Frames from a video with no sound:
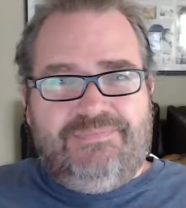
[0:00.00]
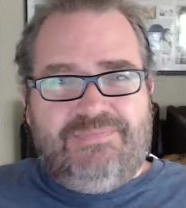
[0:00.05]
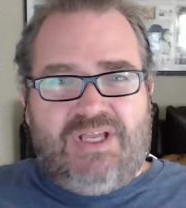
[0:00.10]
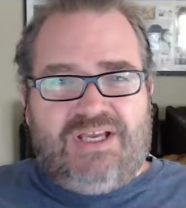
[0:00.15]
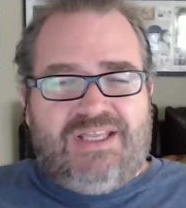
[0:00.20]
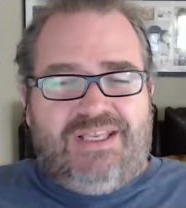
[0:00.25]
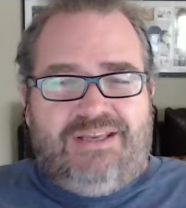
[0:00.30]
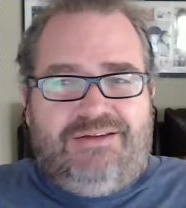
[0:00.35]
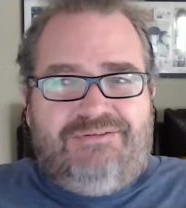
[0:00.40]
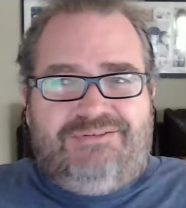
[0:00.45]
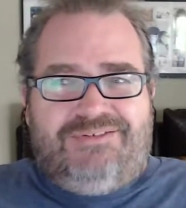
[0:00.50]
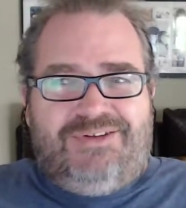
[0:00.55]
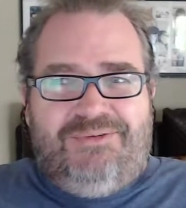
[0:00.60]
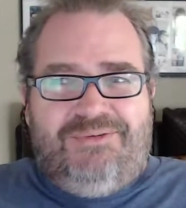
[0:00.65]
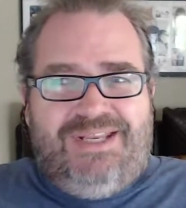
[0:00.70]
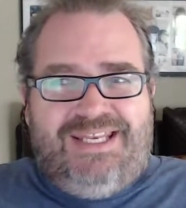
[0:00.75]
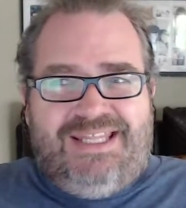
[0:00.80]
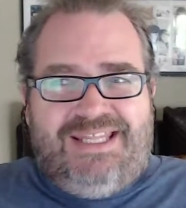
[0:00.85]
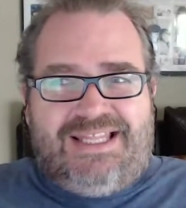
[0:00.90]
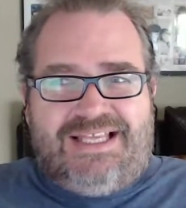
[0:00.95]
I don't
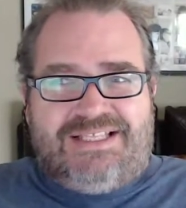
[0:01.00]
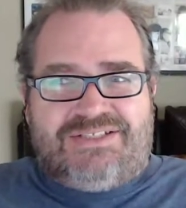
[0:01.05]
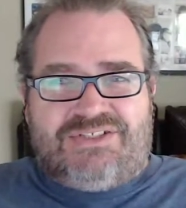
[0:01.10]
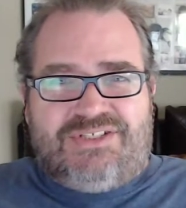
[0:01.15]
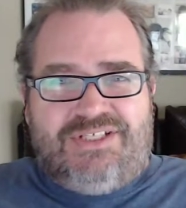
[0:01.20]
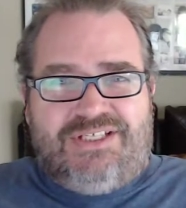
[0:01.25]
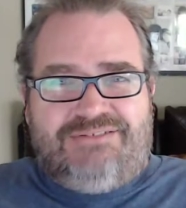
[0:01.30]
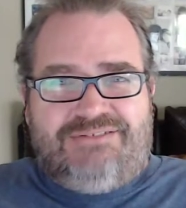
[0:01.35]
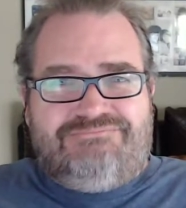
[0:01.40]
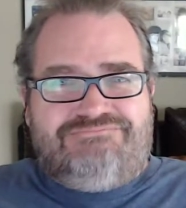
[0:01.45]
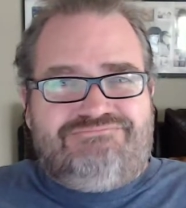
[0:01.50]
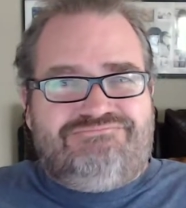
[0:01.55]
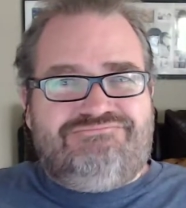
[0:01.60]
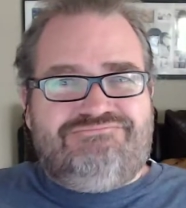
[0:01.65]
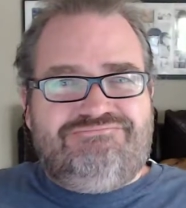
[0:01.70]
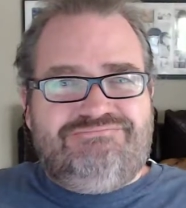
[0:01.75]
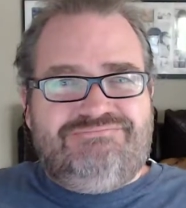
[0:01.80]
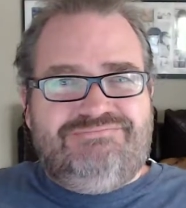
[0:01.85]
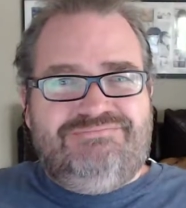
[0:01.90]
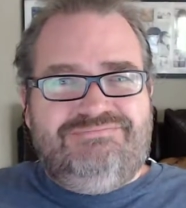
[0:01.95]
do any of that shit.
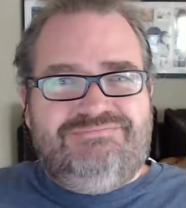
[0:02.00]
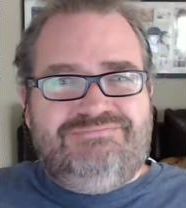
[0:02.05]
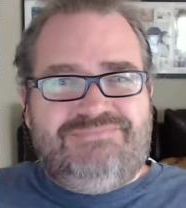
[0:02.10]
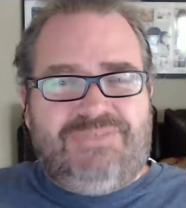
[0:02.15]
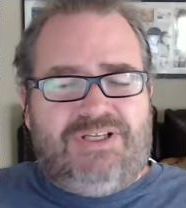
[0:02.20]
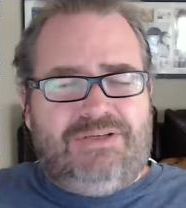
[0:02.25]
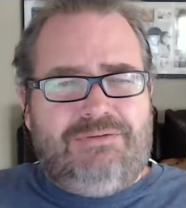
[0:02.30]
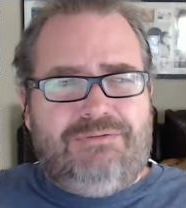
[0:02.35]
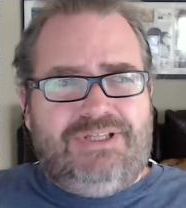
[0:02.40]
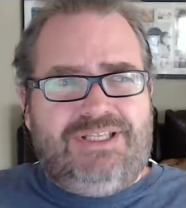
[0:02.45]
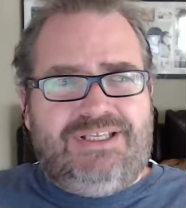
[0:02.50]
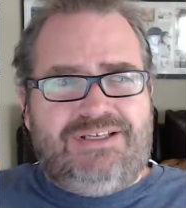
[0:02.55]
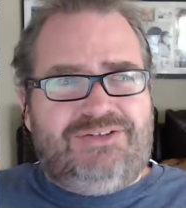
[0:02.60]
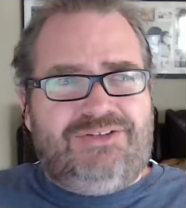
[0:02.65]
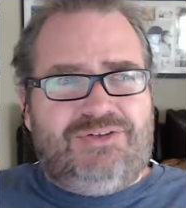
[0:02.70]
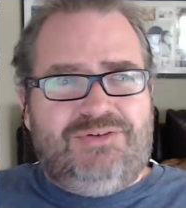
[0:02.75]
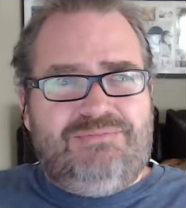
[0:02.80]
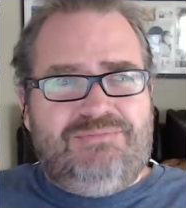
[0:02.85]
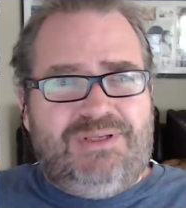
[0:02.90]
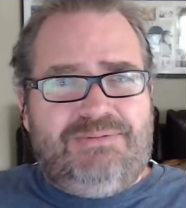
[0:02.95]
I don't think I
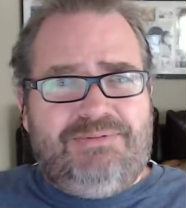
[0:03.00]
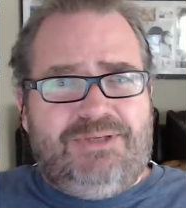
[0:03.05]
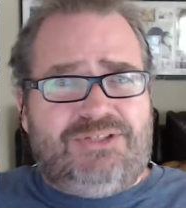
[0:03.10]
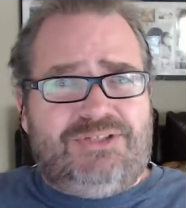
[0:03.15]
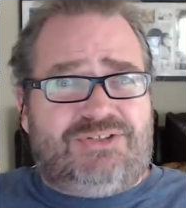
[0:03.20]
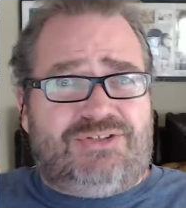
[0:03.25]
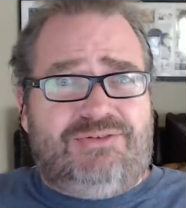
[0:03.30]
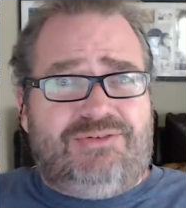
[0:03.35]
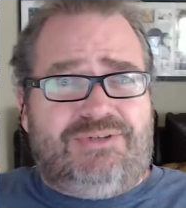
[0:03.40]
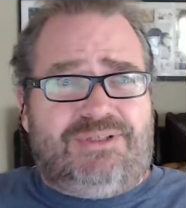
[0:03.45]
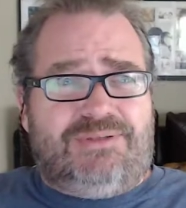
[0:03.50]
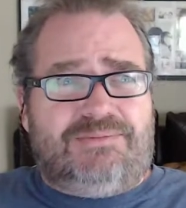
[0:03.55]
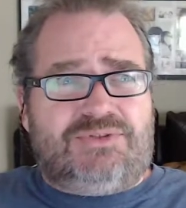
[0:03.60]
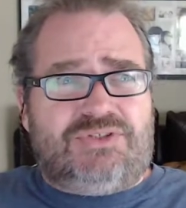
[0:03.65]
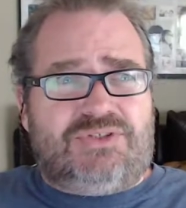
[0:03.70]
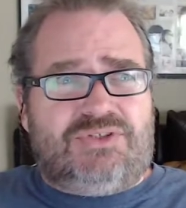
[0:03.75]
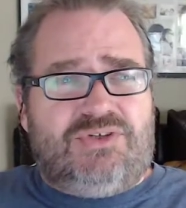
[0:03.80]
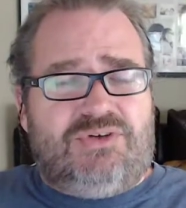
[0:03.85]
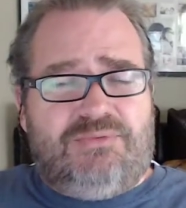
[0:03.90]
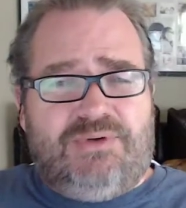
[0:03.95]
do. Maybe I do, and I'm
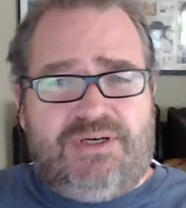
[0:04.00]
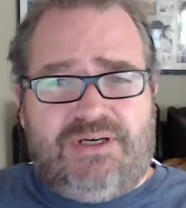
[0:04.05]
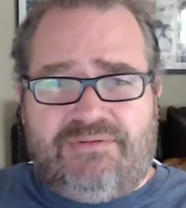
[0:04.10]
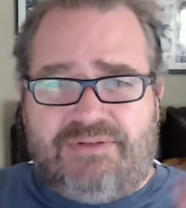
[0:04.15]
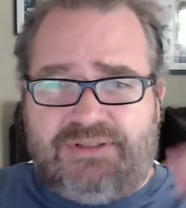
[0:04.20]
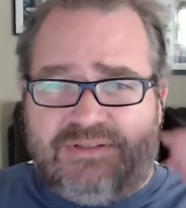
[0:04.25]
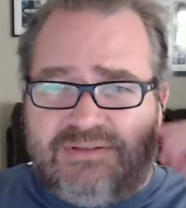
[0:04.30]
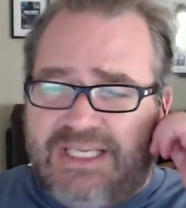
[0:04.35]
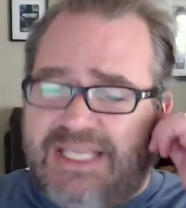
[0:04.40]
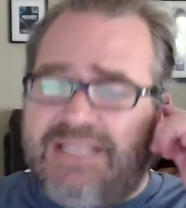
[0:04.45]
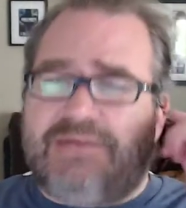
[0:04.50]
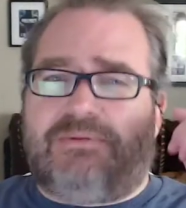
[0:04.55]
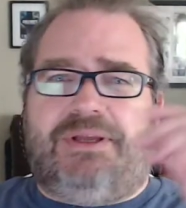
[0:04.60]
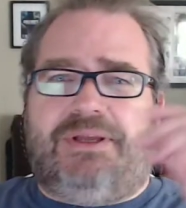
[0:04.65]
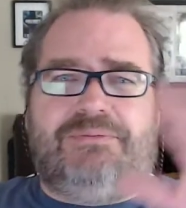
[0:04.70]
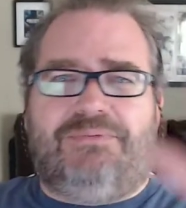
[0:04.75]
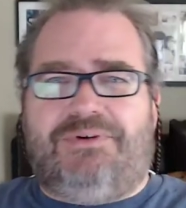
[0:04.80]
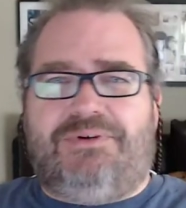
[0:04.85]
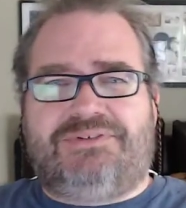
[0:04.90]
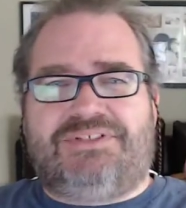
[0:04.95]
just not aware of it.
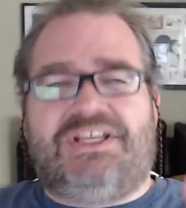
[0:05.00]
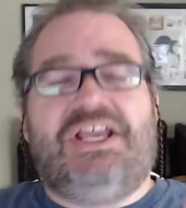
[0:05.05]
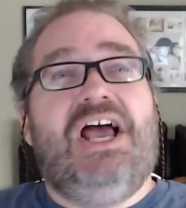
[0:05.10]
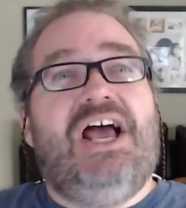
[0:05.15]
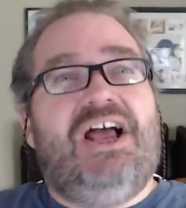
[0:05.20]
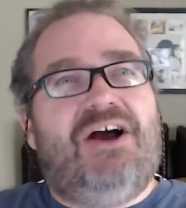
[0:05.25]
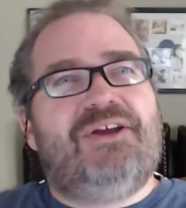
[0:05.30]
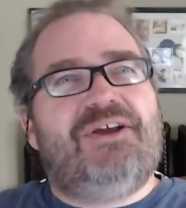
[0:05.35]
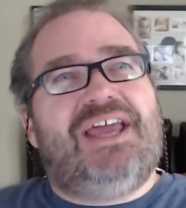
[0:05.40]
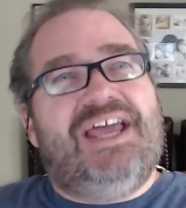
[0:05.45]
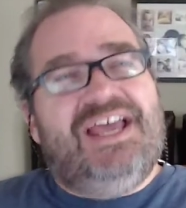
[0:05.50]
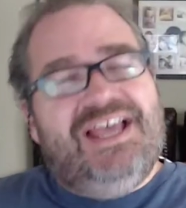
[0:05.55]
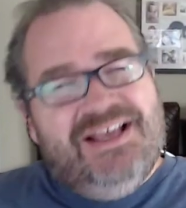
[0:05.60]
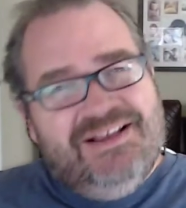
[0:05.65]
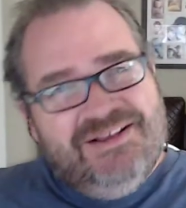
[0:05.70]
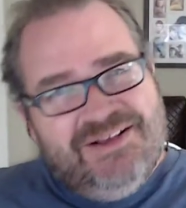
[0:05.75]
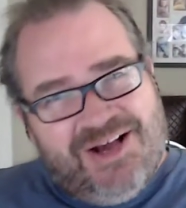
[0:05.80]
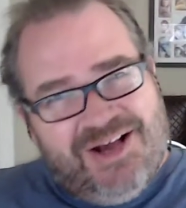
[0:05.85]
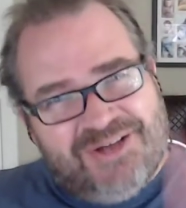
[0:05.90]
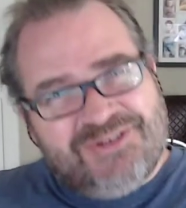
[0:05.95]
Anyway, what was it? Oh, yeah.
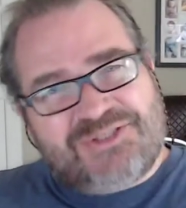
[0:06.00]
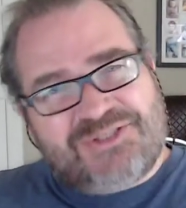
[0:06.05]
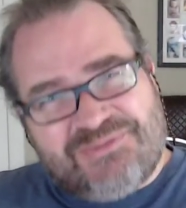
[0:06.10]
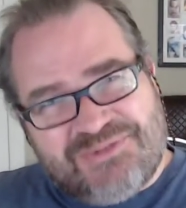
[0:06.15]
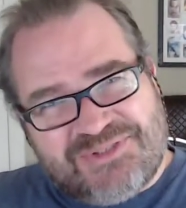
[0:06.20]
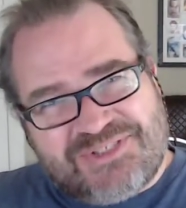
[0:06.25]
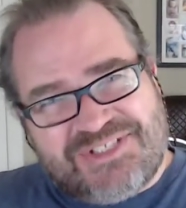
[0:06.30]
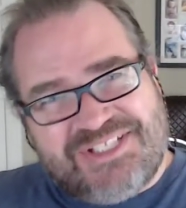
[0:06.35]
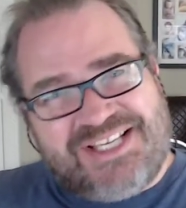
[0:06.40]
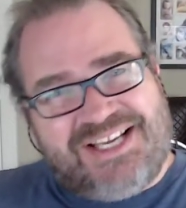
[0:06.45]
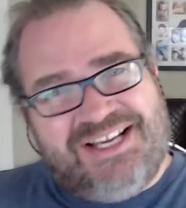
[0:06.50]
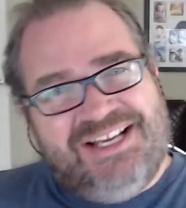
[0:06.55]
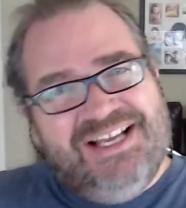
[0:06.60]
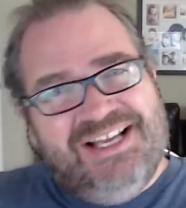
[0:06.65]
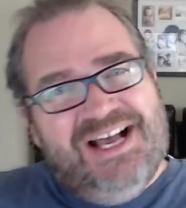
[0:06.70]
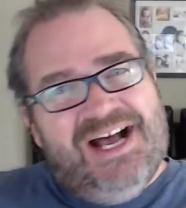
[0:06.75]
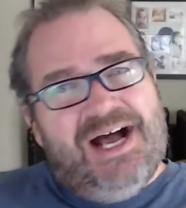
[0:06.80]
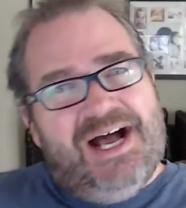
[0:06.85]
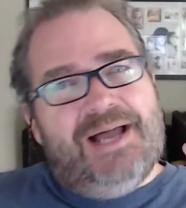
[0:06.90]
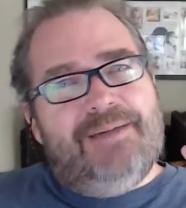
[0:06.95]
Arnold Schwarzenegger.
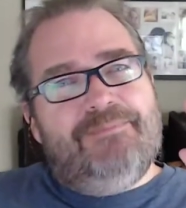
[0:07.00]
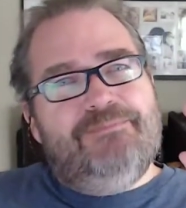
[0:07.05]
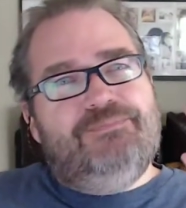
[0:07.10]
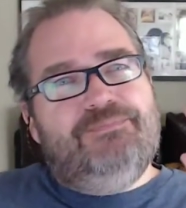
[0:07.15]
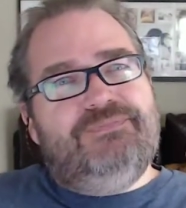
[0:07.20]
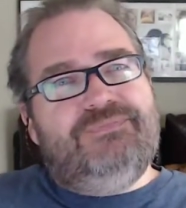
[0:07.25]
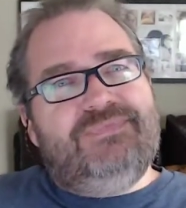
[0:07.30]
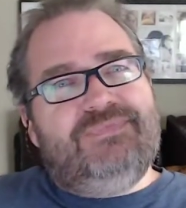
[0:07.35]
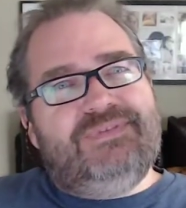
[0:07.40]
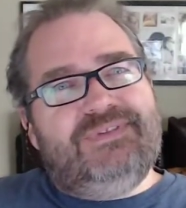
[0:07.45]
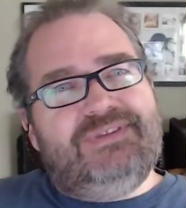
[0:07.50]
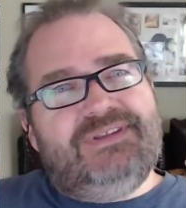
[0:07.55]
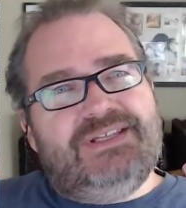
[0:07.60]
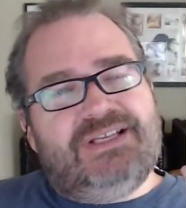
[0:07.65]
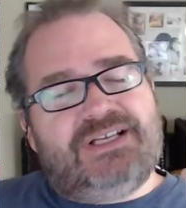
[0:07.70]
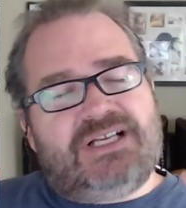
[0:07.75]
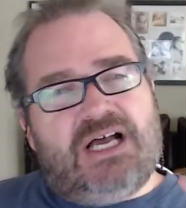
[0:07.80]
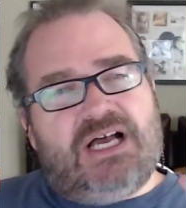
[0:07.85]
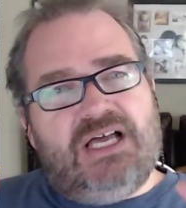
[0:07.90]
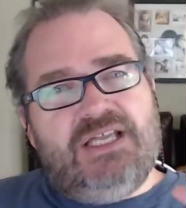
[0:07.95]
I'm
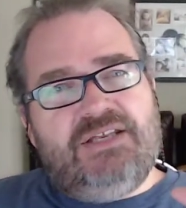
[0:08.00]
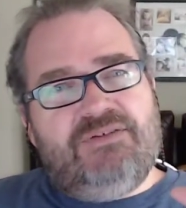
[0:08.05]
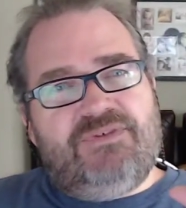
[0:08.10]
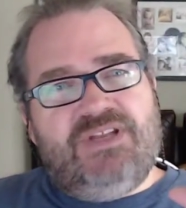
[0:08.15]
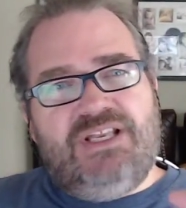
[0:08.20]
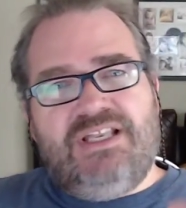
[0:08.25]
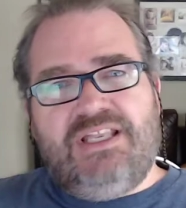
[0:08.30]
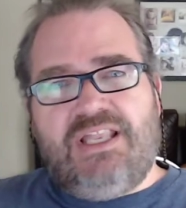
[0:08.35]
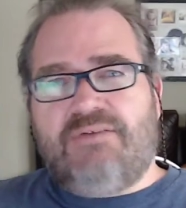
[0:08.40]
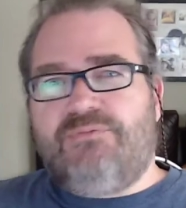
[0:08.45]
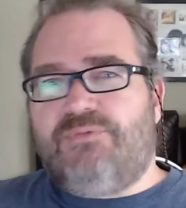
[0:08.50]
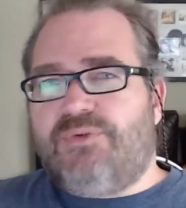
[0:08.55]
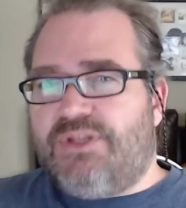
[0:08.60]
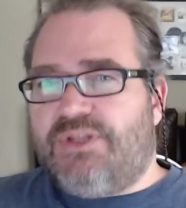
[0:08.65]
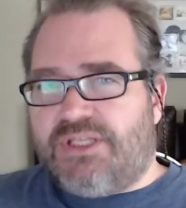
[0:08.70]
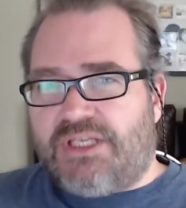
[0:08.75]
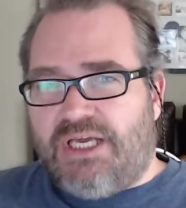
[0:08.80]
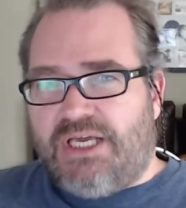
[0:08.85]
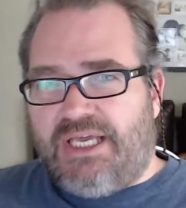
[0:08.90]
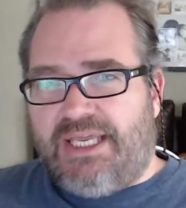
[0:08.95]
kind of in love with
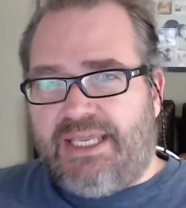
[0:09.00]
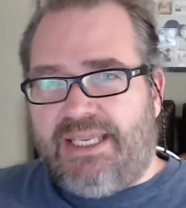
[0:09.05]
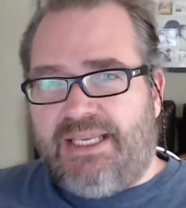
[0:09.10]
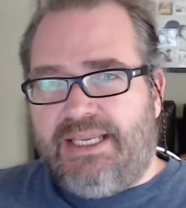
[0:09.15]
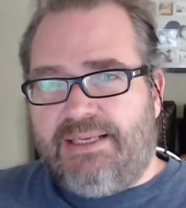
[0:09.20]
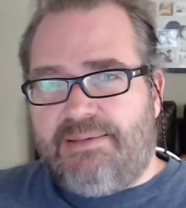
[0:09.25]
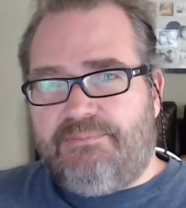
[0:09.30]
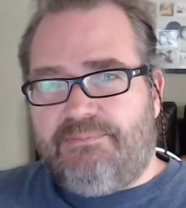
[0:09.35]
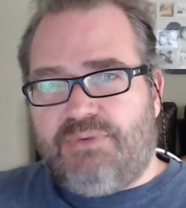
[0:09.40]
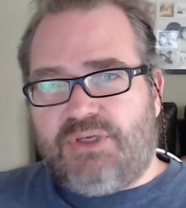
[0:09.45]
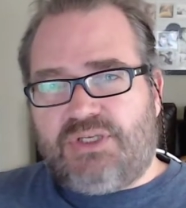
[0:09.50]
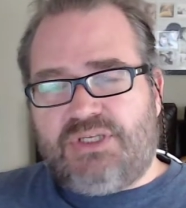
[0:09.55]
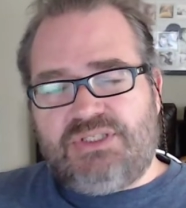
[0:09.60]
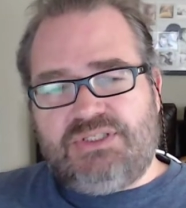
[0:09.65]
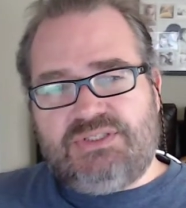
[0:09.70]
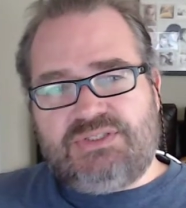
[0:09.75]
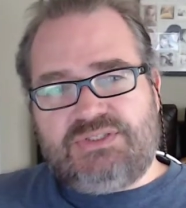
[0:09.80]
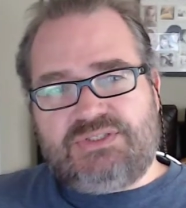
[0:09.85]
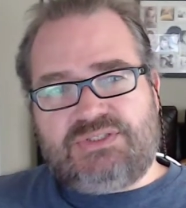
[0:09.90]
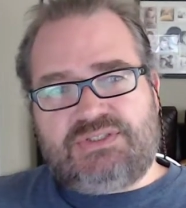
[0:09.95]
the guy
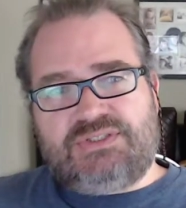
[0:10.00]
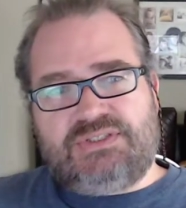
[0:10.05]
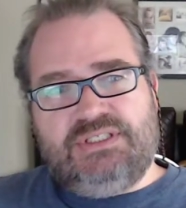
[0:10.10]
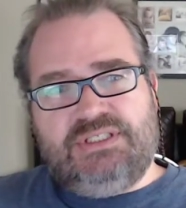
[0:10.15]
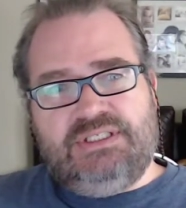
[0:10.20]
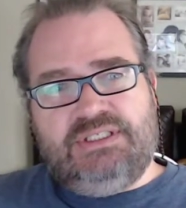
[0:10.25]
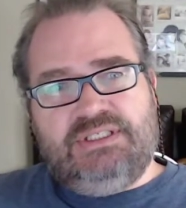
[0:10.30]
because